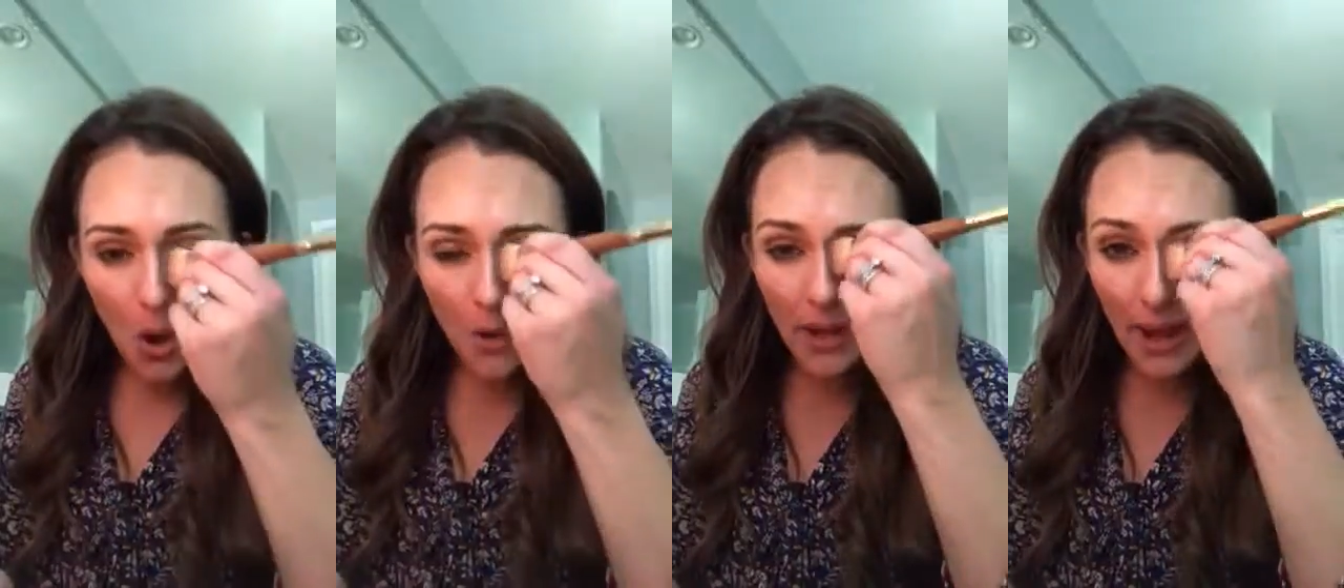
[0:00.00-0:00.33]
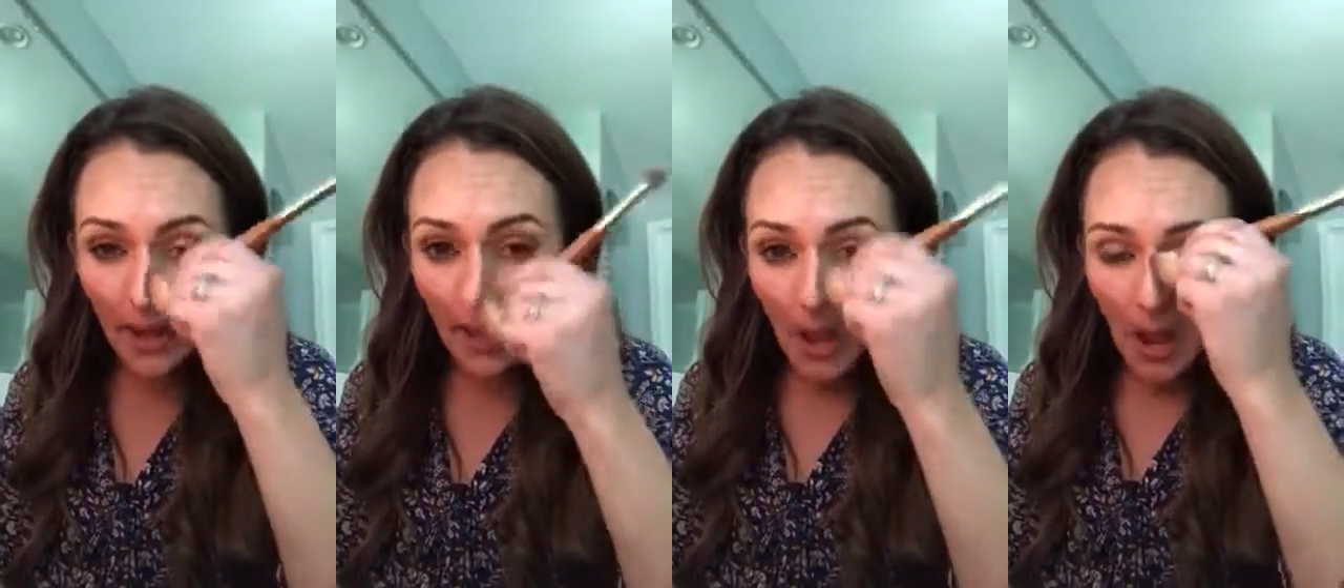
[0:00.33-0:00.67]

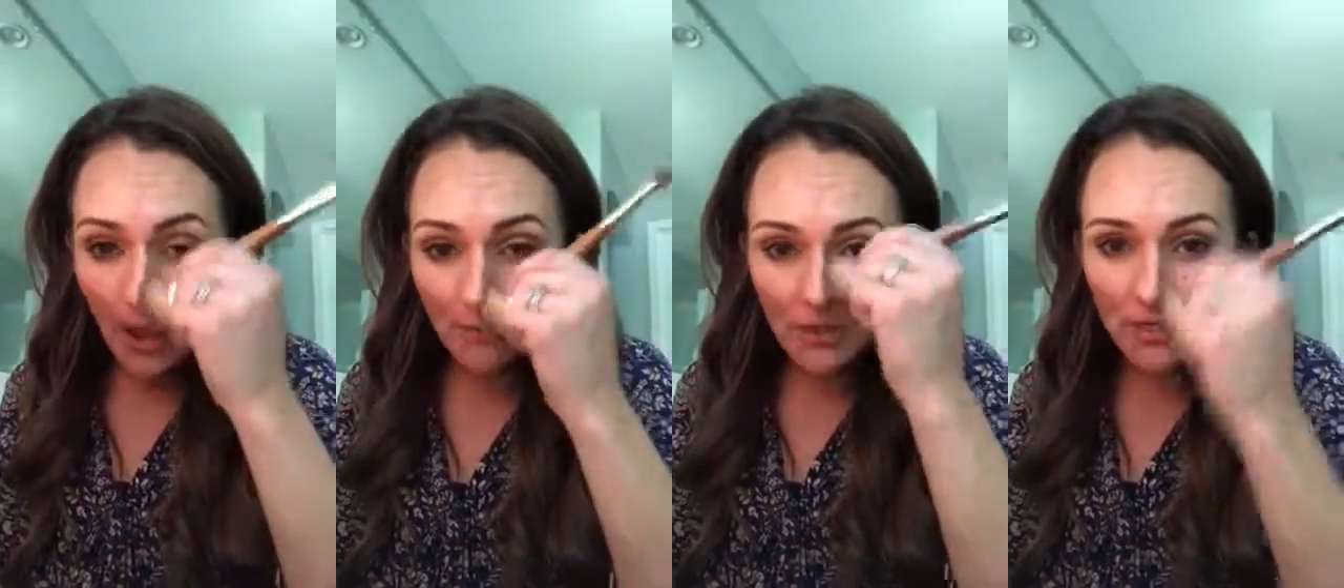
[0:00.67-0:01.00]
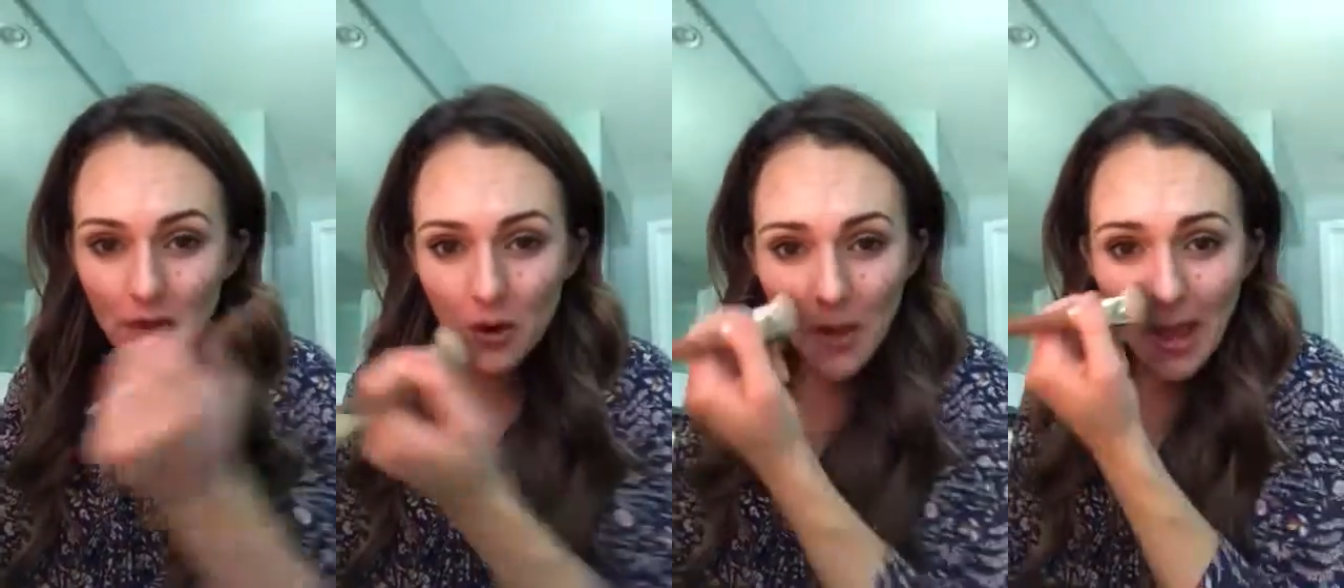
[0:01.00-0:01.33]
okay, I'm
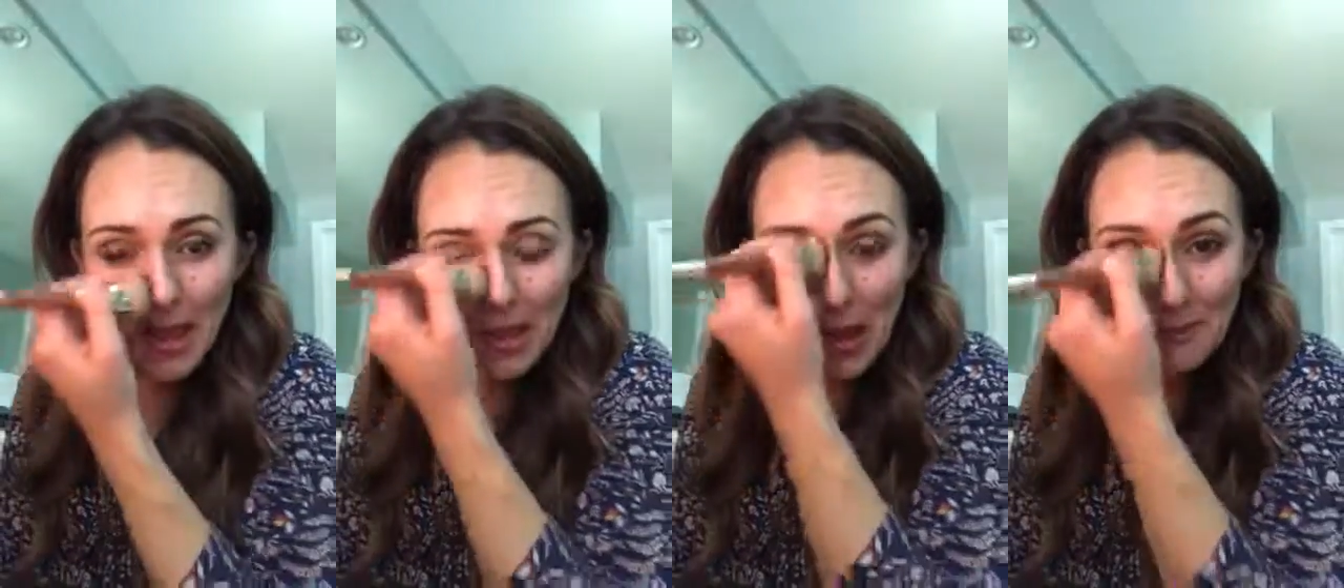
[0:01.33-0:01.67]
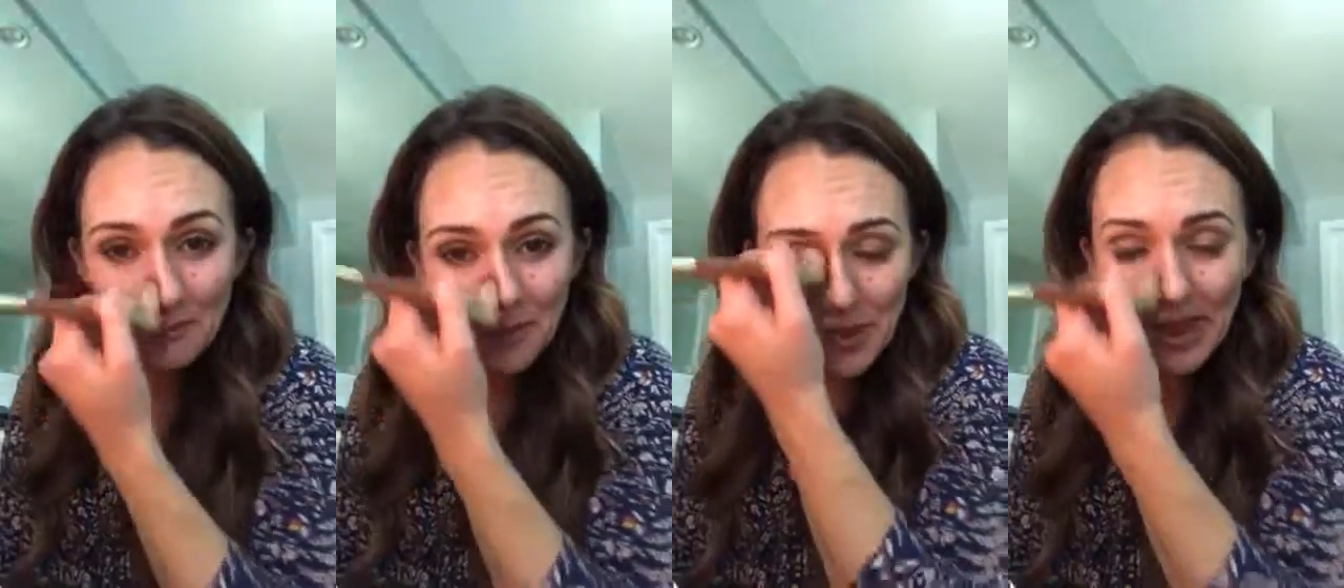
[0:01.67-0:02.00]
gonna go ahead
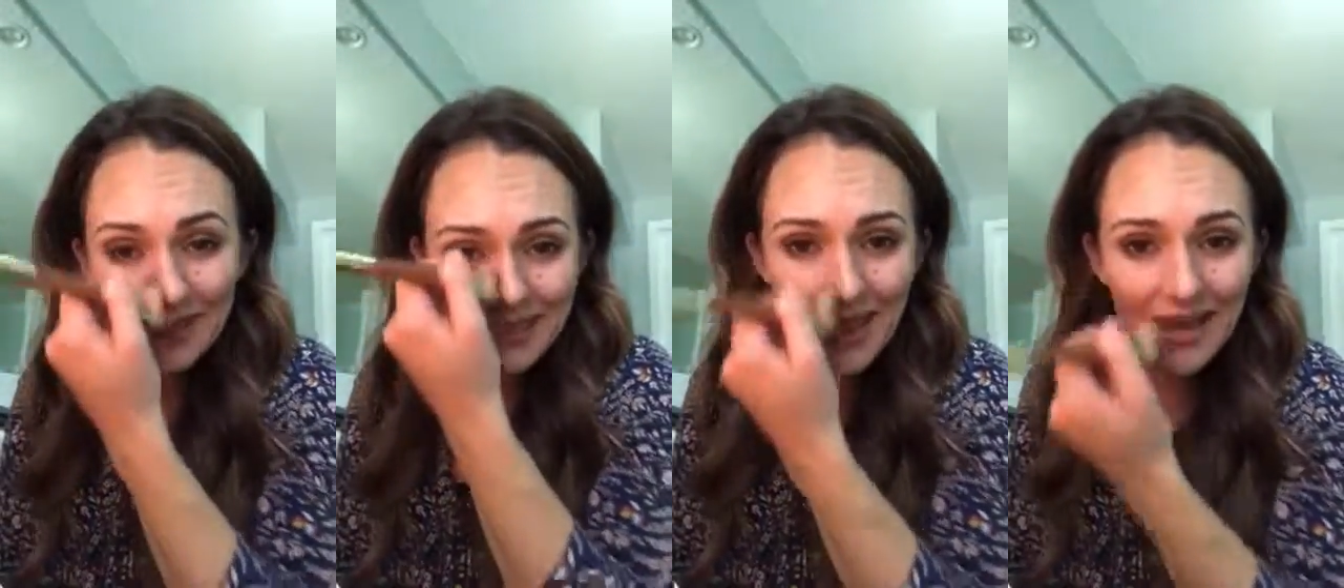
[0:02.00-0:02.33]
and blend